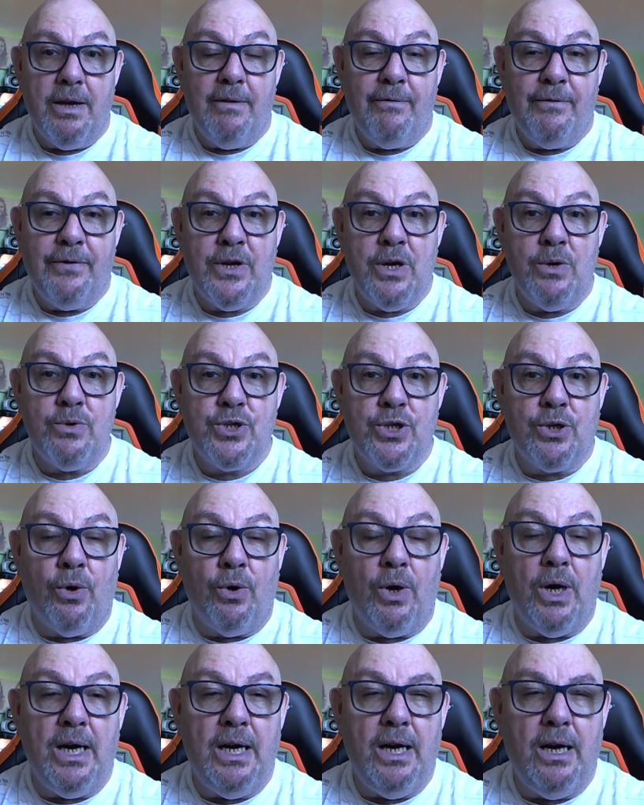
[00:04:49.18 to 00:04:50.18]
for you to
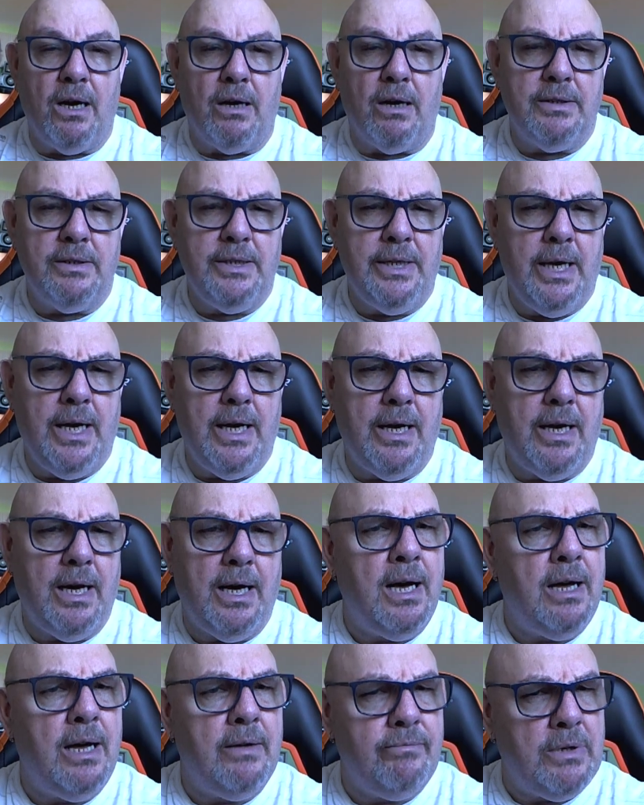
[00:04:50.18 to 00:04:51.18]
go, oh yeah,
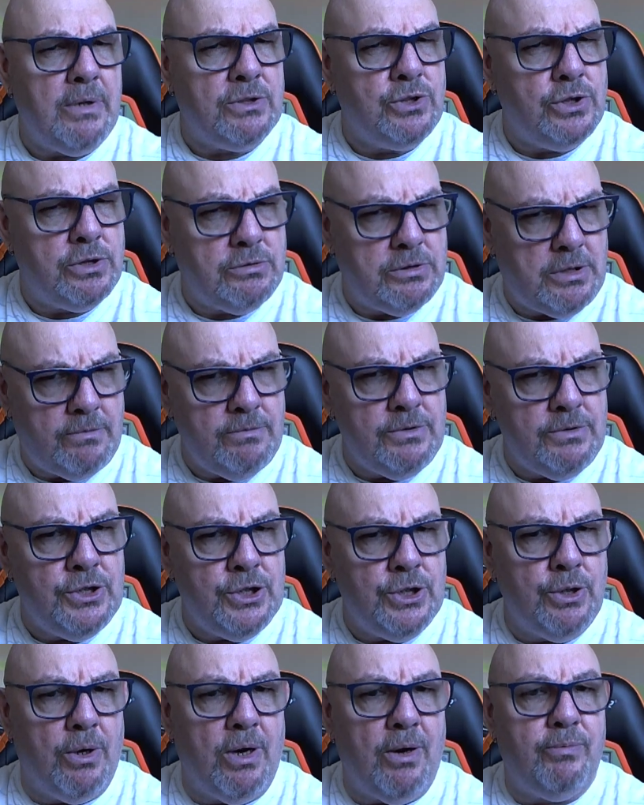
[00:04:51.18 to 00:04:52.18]
I just,
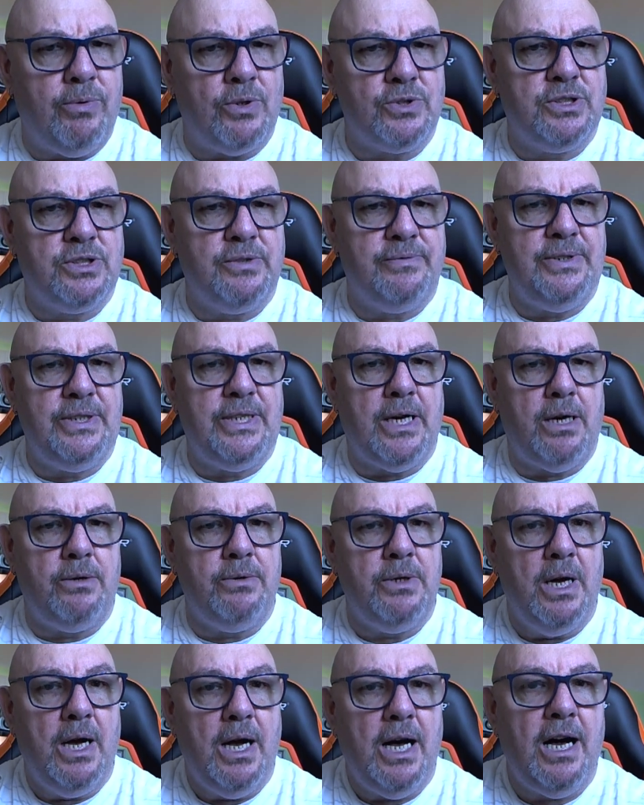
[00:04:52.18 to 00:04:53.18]
you know, I've watched the
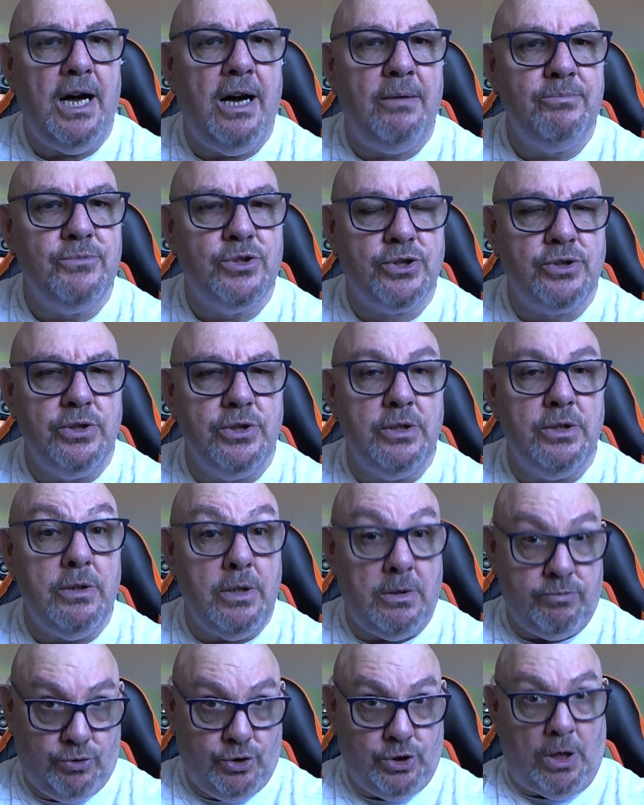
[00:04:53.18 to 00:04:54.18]
video, I'm just gonna,
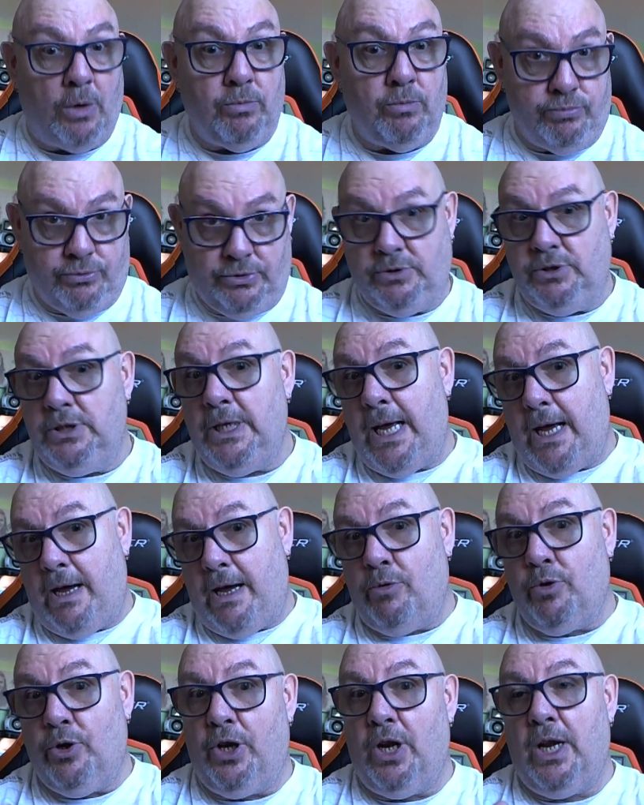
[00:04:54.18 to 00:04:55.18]

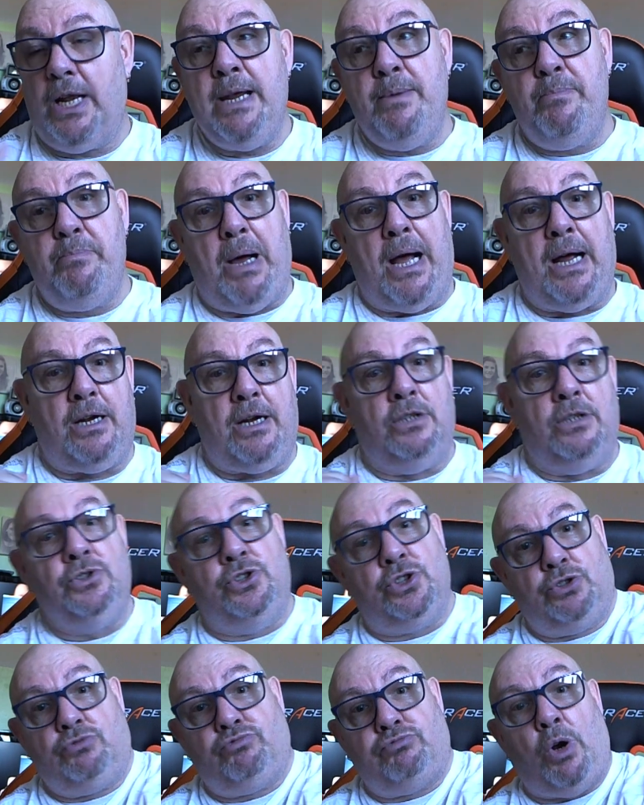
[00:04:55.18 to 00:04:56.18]
I'm gonna lean back and
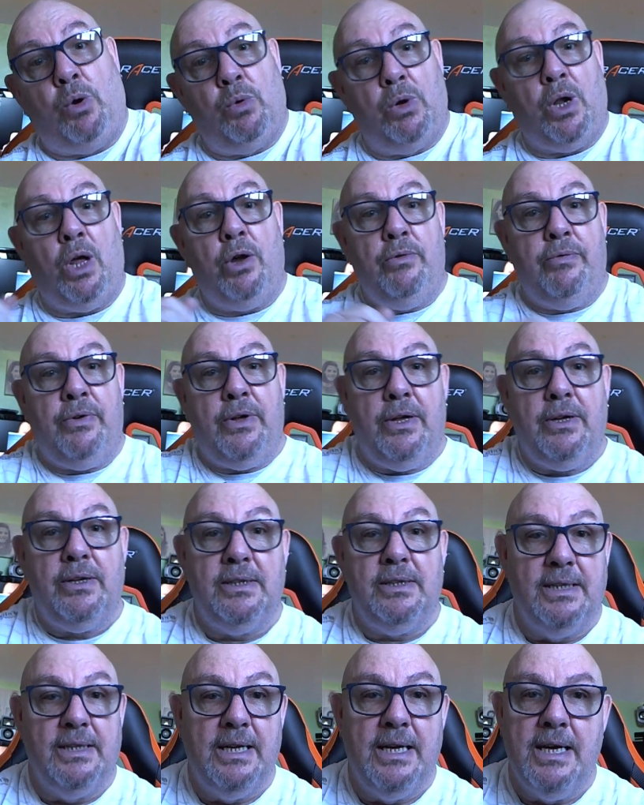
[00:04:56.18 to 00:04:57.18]
just roll over.
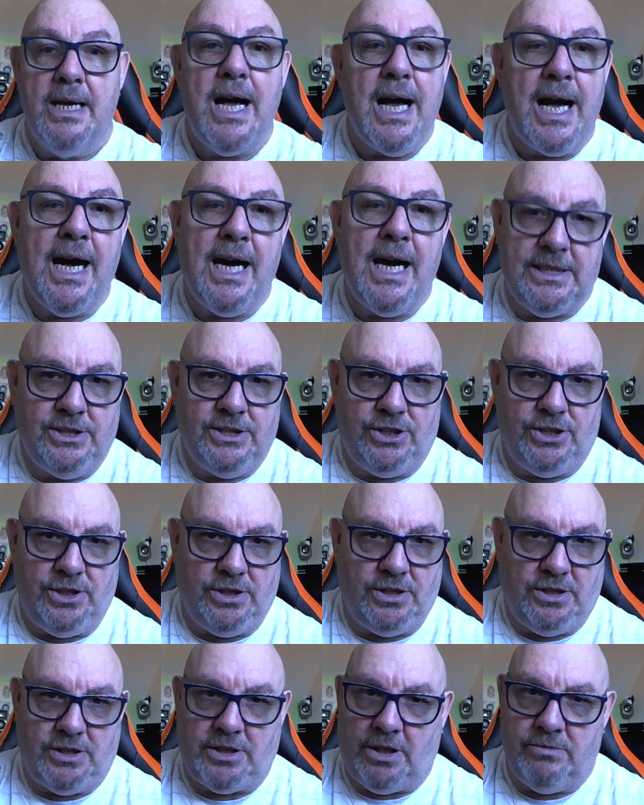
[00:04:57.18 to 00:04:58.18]
I
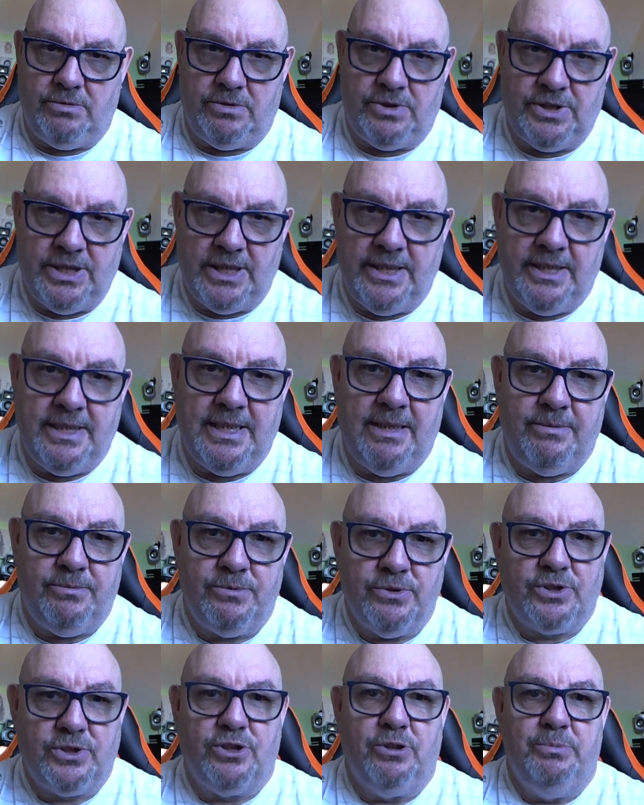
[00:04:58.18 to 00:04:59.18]
just don't think that
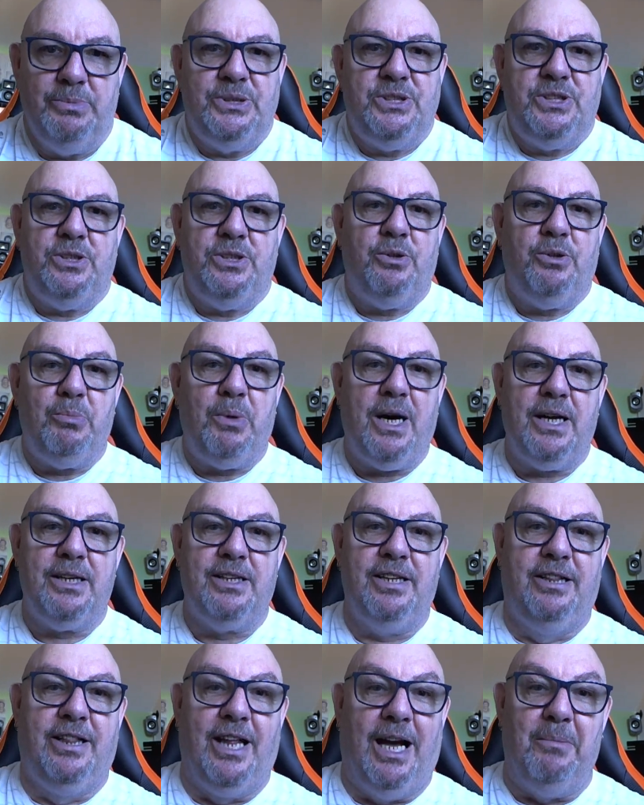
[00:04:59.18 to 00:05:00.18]
would come into your
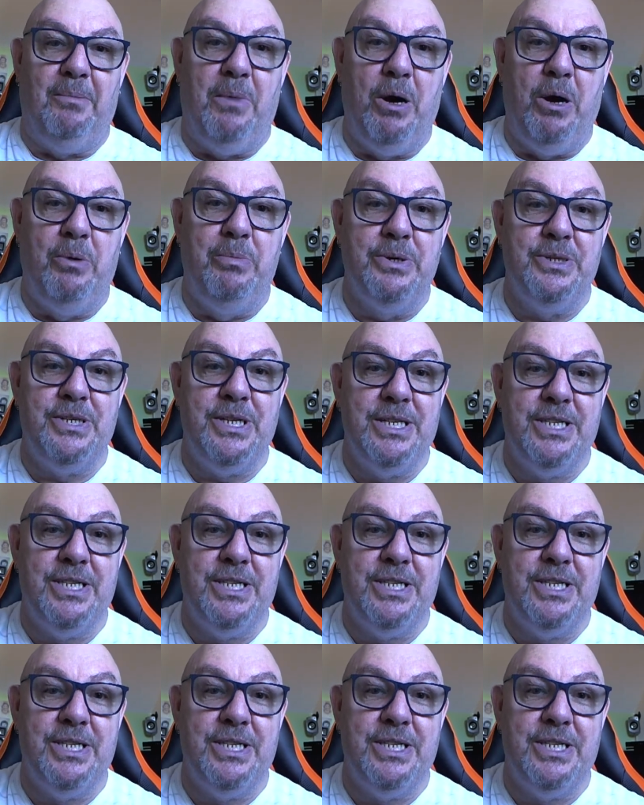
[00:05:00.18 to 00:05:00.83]
mind at that moment